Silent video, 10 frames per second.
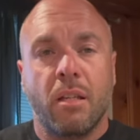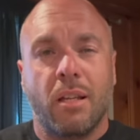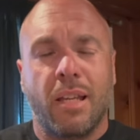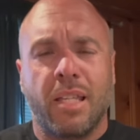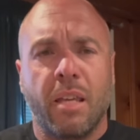
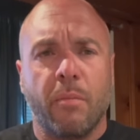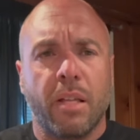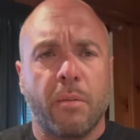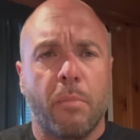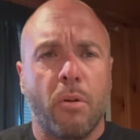It seemed like
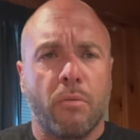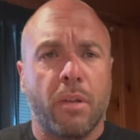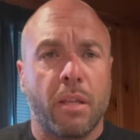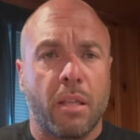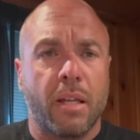the boat
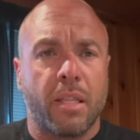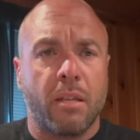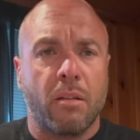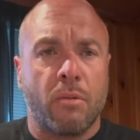really liked it